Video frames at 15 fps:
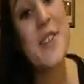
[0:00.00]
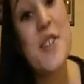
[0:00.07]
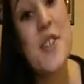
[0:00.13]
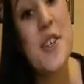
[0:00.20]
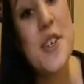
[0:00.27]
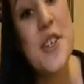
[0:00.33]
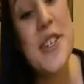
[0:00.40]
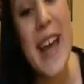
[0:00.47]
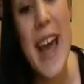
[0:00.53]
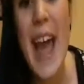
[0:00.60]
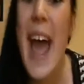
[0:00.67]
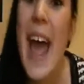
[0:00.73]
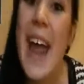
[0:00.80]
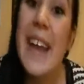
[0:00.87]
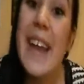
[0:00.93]
tschüss
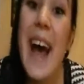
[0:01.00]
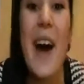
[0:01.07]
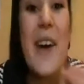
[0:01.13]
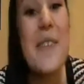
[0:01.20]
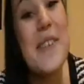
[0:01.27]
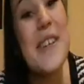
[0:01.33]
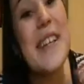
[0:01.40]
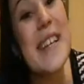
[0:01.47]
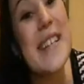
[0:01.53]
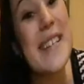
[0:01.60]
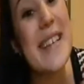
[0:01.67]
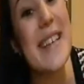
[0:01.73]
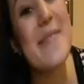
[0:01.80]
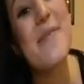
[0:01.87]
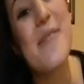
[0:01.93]
and auf
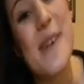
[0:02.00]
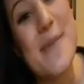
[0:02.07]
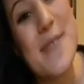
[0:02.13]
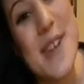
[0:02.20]
Wiedersehen from